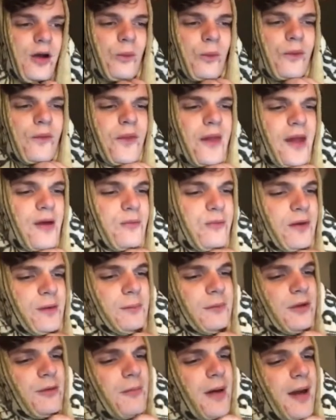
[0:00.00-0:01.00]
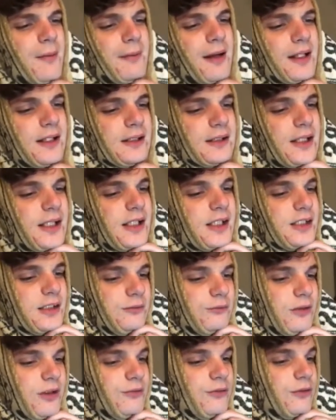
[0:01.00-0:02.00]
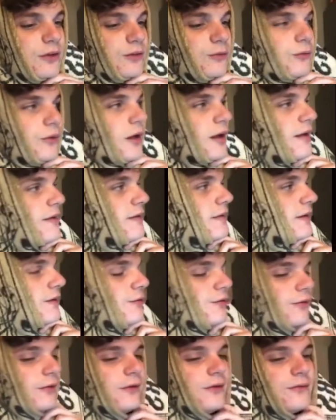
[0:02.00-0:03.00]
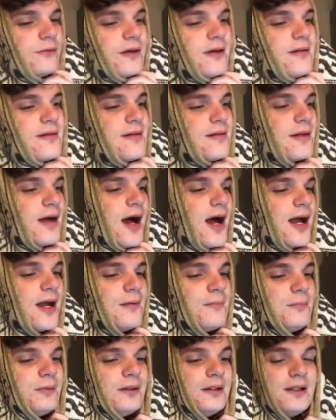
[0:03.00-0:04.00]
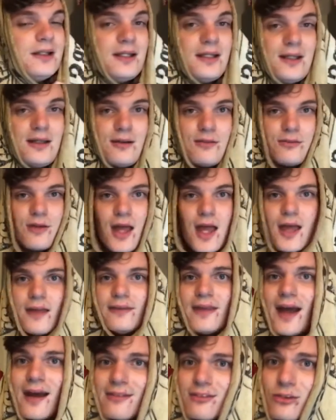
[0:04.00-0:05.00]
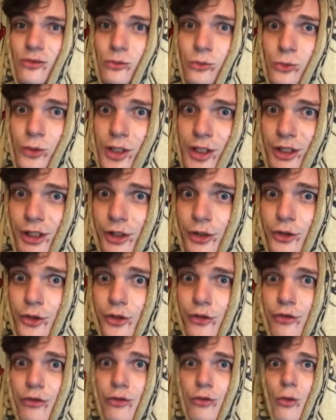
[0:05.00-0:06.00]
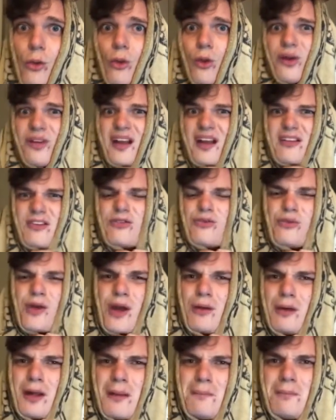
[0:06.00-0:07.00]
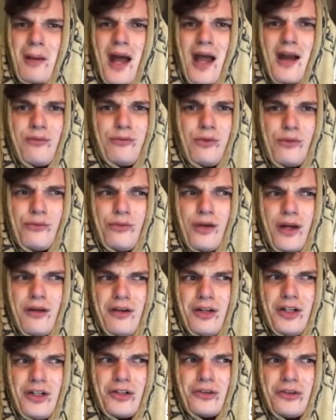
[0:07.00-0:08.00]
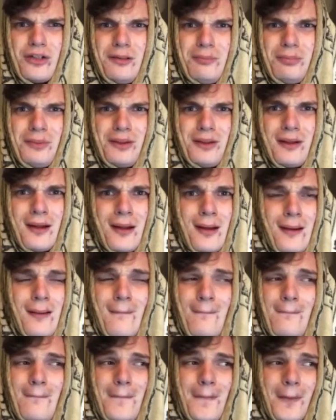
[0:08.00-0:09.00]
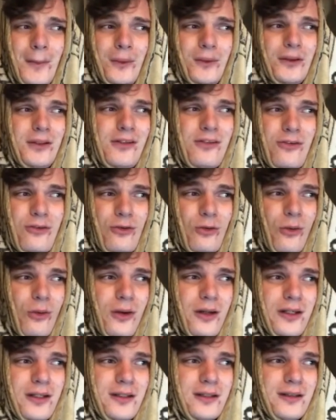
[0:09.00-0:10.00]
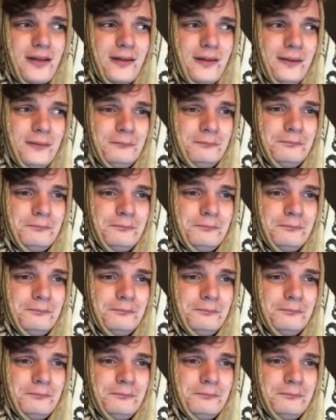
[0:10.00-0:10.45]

Were they a figment of my imagination? Whatever it was one of the reasons I believe. That's a really good story. That's very impactful, very creepy. Good story, kid.